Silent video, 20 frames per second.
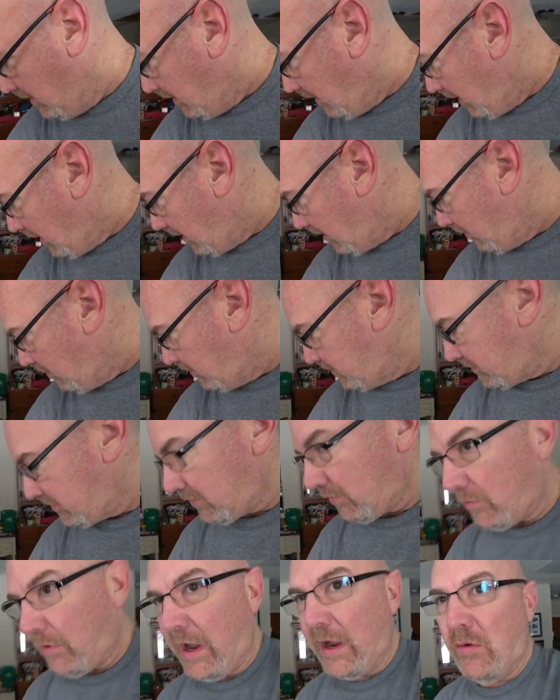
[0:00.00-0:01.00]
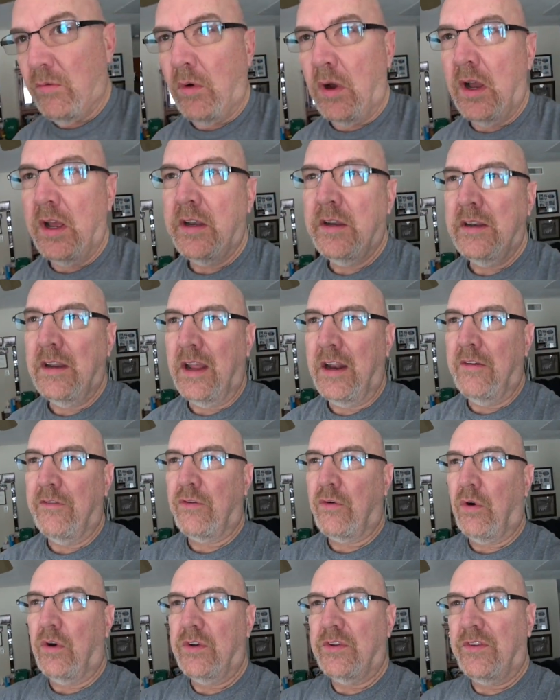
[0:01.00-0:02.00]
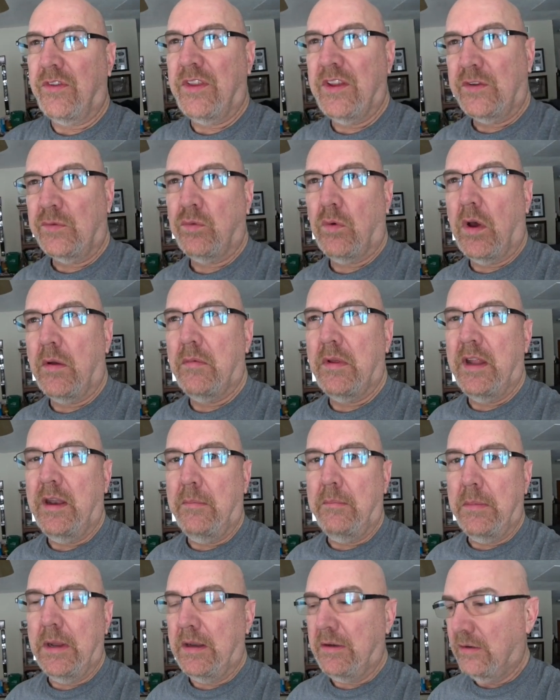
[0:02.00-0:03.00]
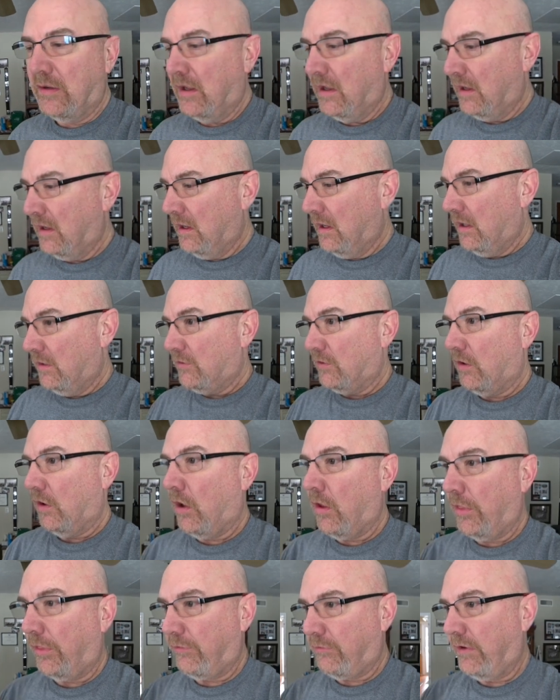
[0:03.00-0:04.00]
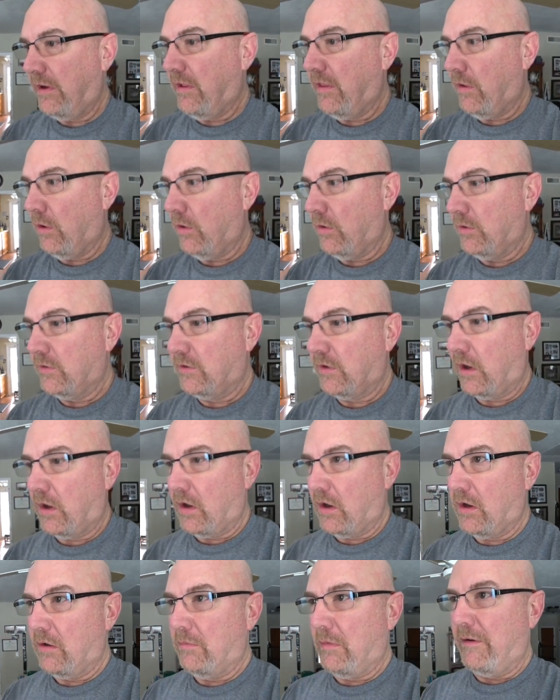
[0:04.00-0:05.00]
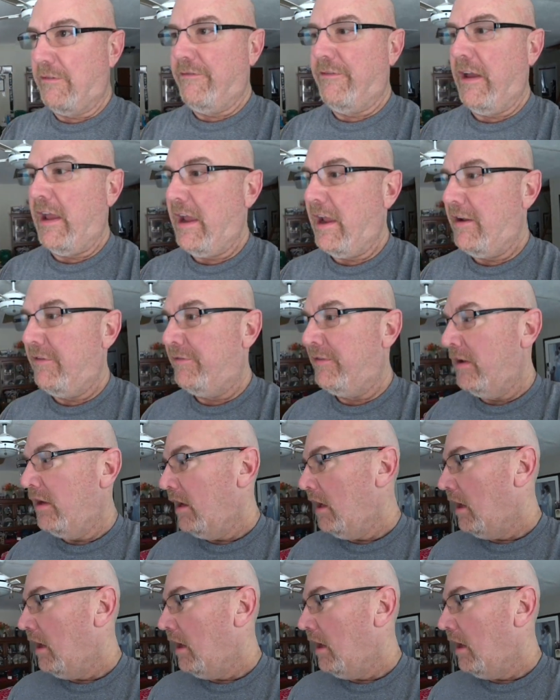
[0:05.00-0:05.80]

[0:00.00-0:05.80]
Also the white one, and of course this one in mint. So all three of those are my fave.